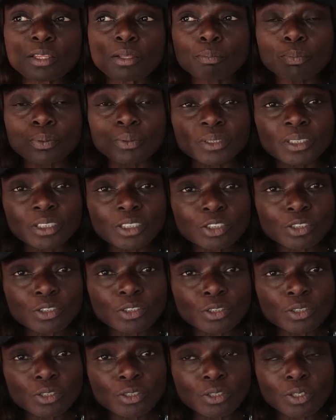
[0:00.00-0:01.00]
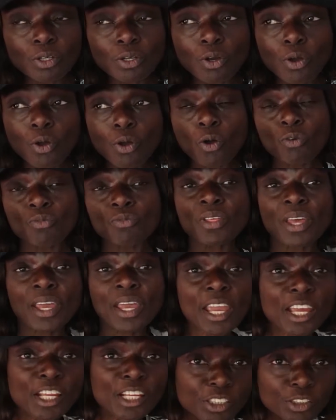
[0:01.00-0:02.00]
the position of the
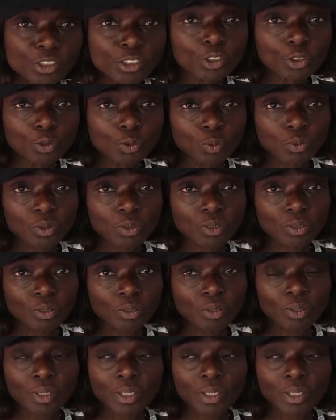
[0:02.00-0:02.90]
end user,